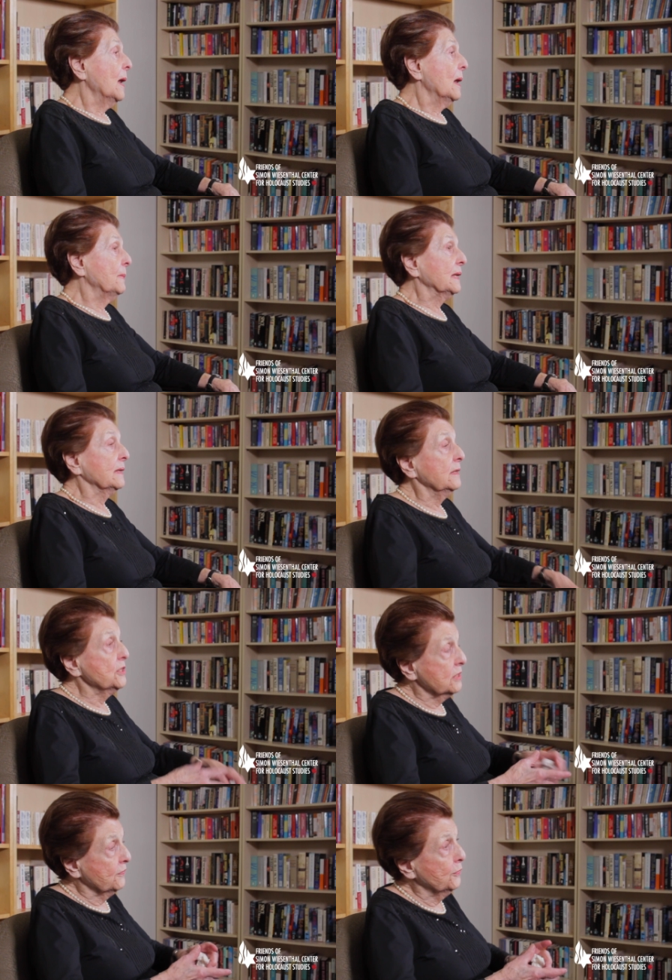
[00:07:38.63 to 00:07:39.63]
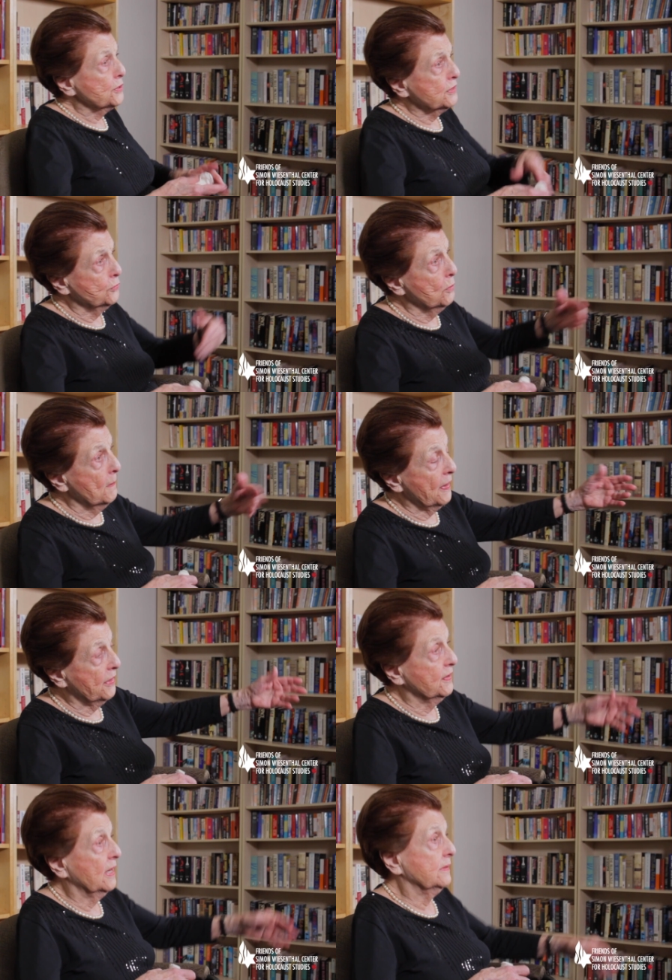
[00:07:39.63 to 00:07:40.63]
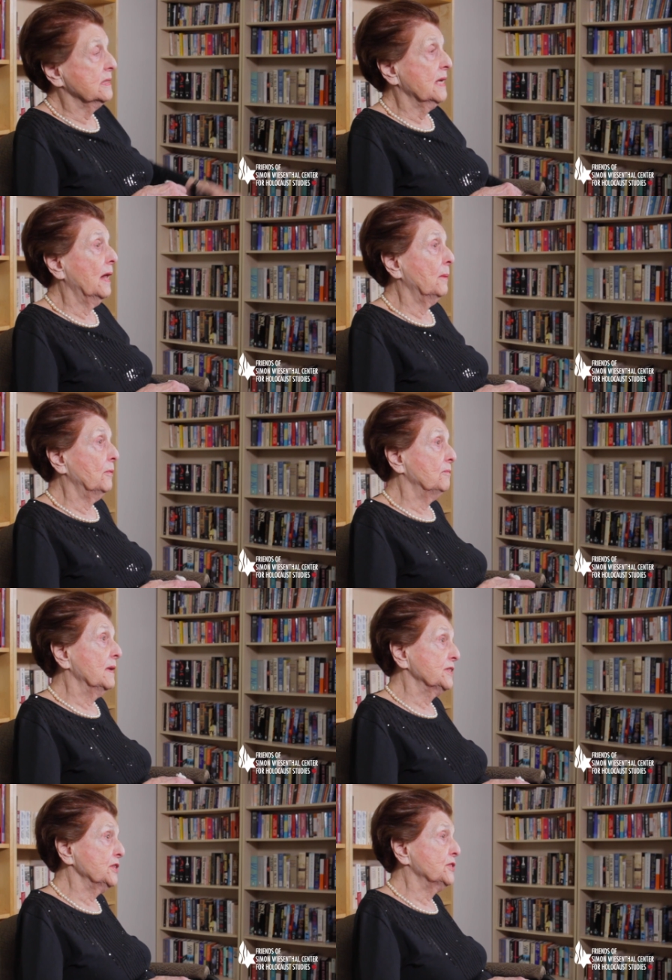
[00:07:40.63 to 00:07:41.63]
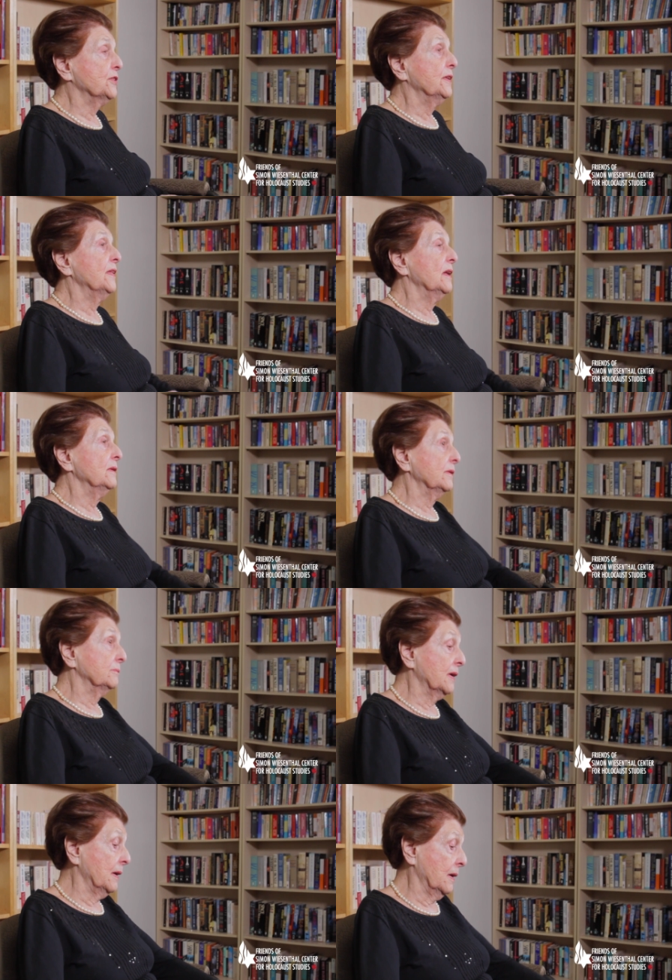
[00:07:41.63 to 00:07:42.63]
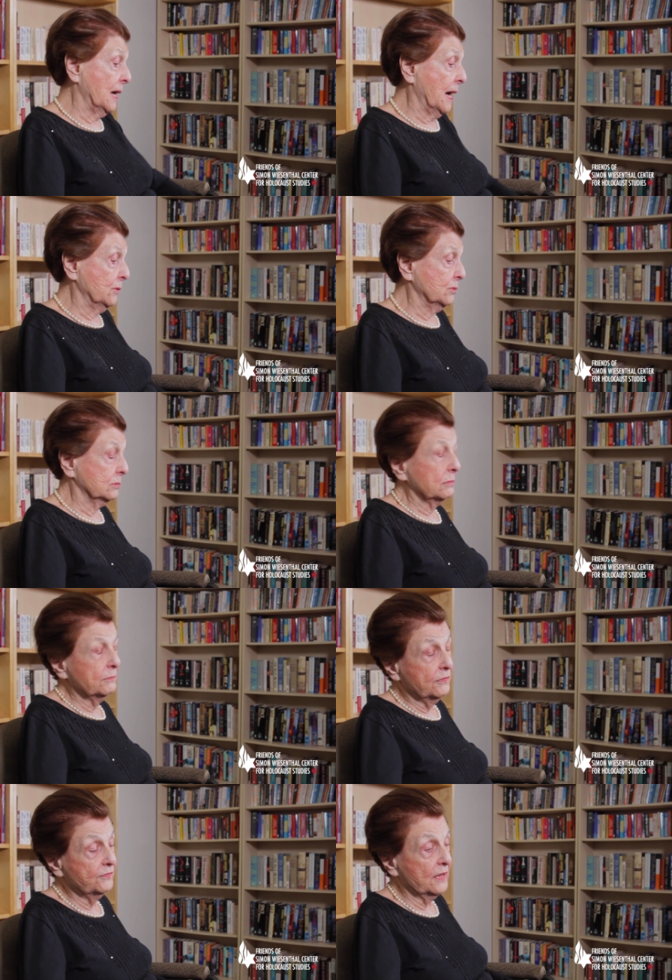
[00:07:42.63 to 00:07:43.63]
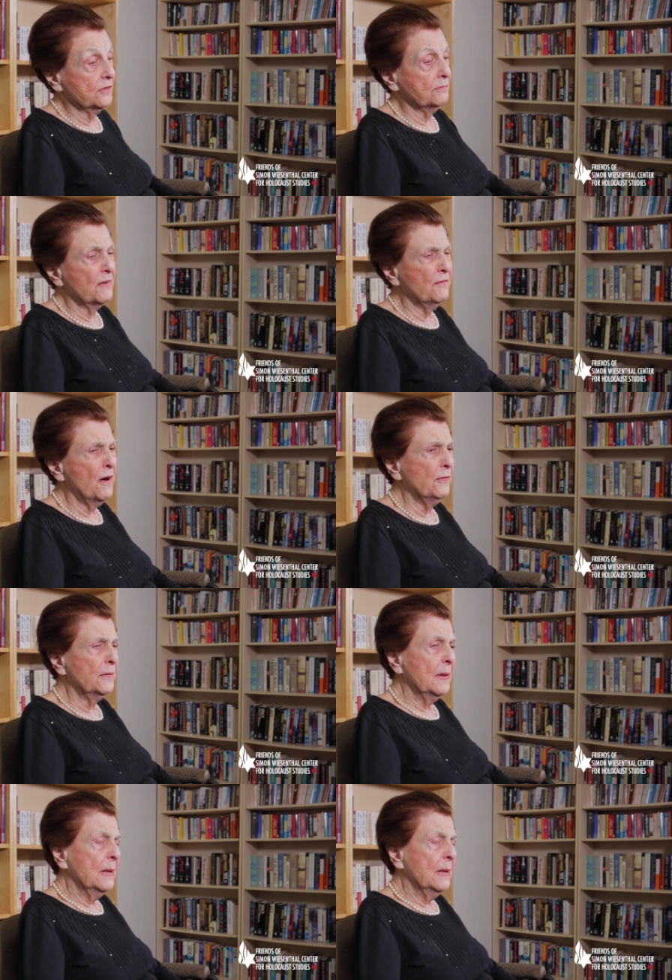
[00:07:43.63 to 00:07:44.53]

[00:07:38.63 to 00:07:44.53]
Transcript: But in the first few months, we had this help of my sister and then that guy, friend of my father.